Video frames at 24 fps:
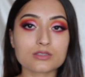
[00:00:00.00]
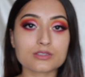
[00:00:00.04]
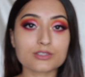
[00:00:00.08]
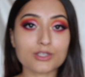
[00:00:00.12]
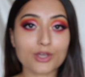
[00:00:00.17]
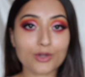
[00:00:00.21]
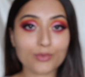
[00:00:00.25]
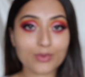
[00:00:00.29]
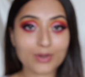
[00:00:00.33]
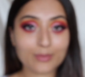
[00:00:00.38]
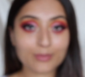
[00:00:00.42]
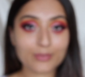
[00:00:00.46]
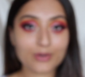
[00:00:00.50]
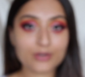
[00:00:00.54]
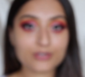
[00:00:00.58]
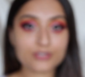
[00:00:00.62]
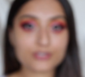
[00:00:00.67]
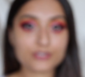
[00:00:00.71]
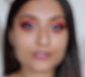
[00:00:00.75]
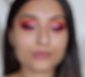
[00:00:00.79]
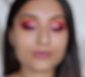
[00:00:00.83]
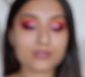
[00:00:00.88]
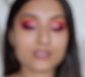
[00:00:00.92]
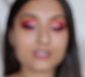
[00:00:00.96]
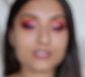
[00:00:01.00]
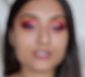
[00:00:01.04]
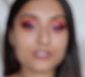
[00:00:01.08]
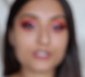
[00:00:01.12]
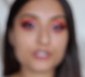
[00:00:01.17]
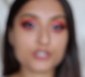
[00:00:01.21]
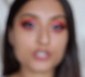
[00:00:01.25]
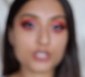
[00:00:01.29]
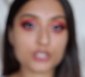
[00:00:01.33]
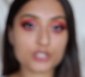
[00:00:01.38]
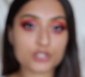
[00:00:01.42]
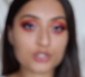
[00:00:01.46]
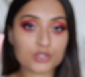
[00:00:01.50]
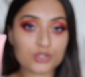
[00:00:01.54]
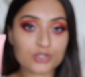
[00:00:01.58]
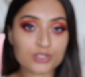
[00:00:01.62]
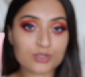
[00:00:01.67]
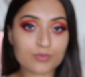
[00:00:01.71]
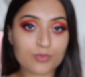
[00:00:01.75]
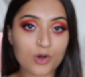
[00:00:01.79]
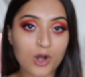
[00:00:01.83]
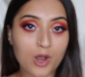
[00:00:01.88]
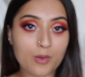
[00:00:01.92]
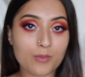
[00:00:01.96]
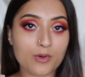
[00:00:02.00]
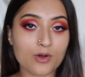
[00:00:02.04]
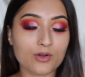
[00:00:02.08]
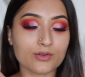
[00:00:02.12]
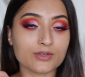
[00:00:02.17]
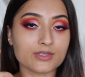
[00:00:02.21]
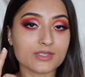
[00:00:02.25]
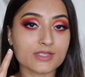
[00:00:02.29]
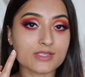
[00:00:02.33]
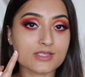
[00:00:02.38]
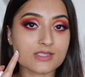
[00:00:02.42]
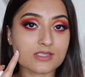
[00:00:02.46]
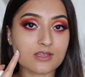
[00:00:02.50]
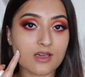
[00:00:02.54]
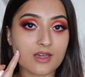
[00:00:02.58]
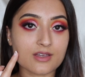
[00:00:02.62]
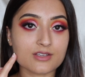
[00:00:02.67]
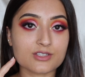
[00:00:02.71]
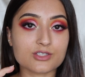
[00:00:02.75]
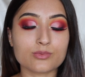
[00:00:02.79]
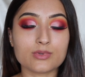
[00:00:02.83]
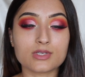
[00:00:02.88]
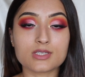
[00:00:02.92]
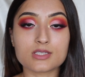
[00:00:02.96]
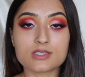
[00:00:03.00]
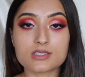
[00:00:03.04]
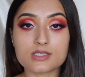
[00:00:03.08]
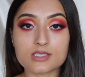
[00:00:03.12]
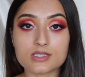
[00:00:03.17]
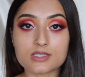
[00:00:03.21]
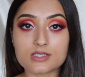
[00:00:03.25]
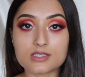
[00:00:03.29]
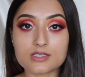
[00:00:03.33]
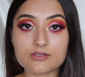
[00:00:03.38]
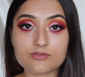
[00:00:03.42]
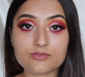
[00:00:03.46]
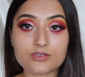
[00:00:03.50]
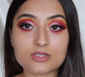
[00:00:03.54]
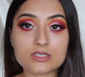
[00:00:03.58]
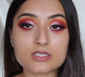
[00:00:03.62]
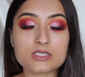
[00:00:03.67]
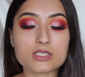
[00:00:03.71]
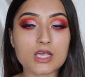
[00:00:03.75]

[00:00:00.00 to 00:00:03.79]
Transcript: So what I'm going to do is just use the primer on this side so we can see the difference.